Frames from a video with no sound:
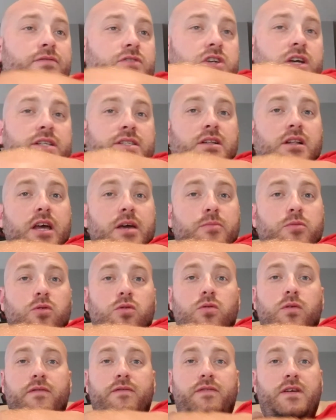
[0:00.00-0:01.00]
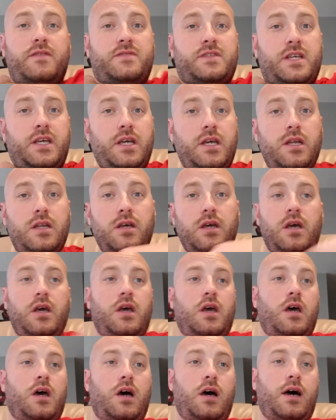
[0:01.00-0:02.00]
Chase Claypool with 15.
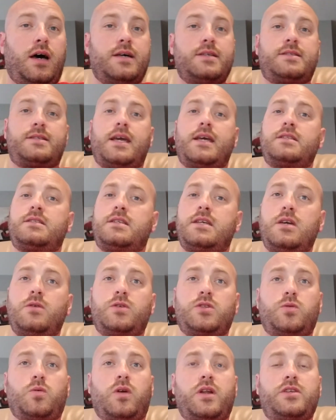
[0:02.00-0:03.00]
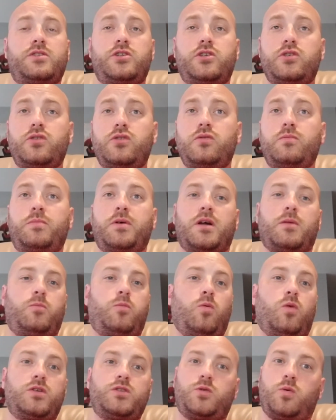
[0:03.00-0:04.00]
Saints D with 22. Put up
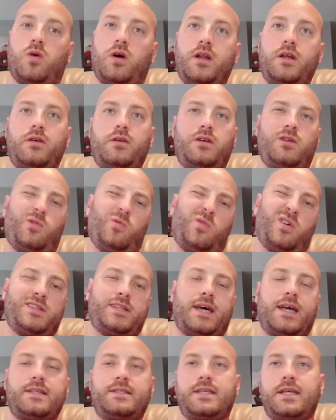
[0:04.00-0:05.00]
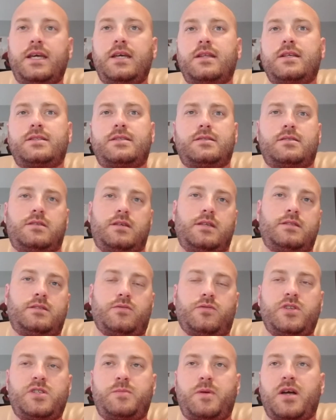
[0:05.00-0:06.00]
120. 119. It's a
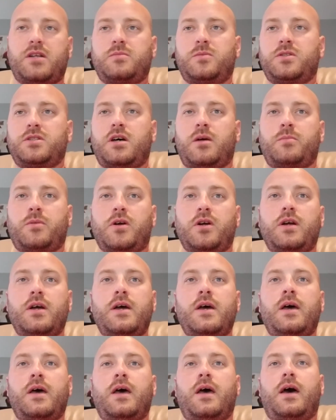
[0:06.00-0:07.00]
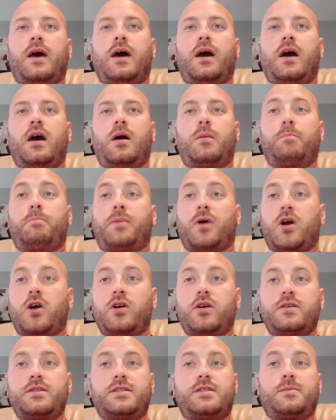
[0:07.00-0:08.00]
respectable number.
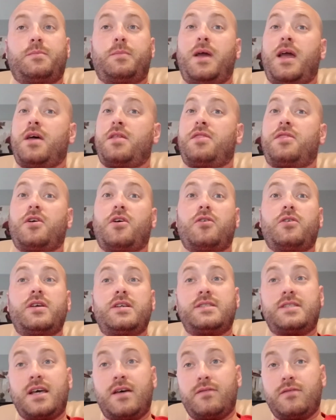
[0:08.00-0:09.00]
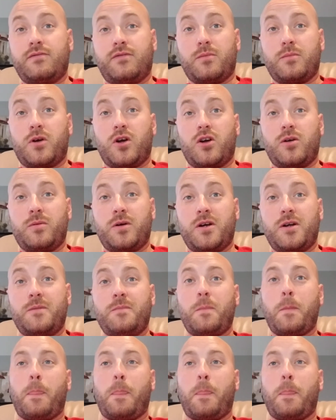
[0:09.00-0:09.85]
Burns, man, 37 from Herbert.